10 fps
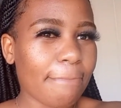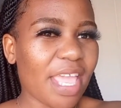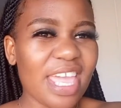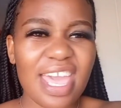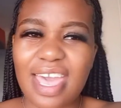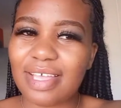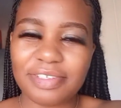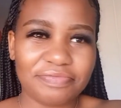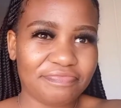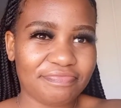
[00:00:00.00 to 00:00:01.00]
yeah,
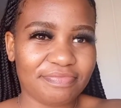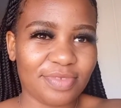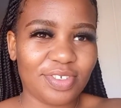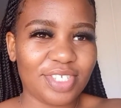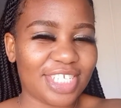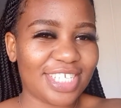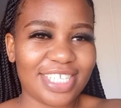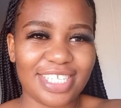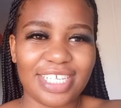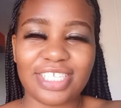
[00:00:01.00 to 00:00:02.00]
you'll
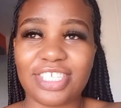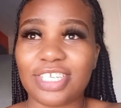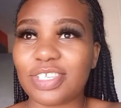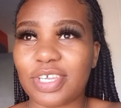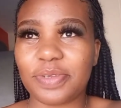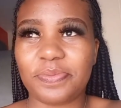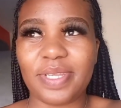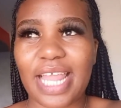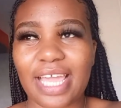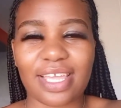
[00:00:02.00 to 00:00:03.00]
just see it's just gonna
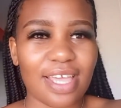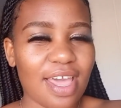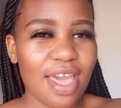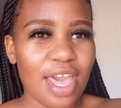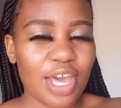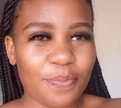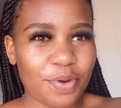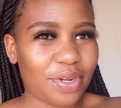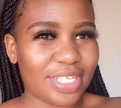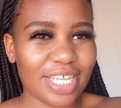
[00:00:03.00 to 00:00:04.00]
be like a
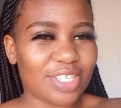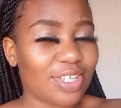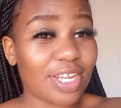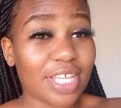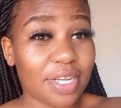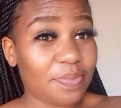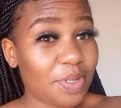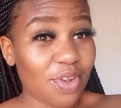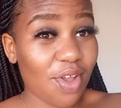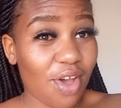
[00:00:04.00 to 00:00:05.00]
boring day. It's not gonna
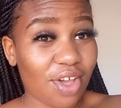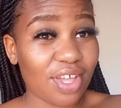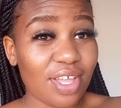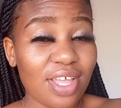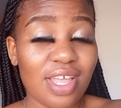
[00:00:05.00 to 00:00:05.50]
be long.